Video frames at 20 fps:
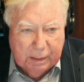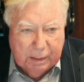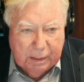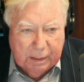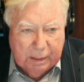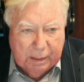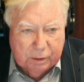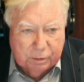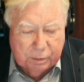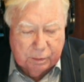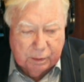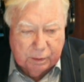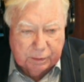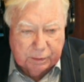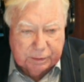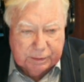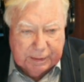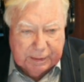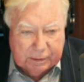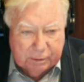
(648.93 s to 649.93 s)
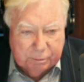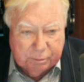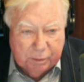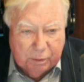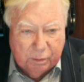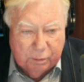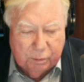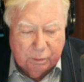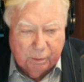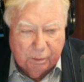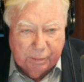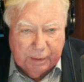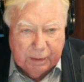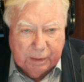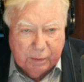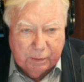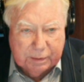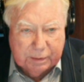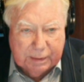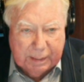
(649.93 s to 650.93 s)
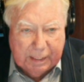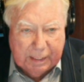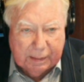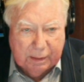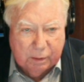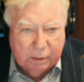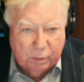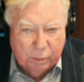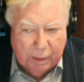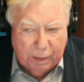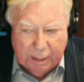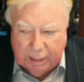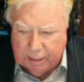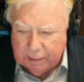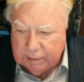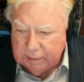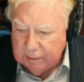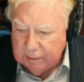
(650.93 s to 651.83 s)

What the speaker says: Israel's next move will be to attack Iran,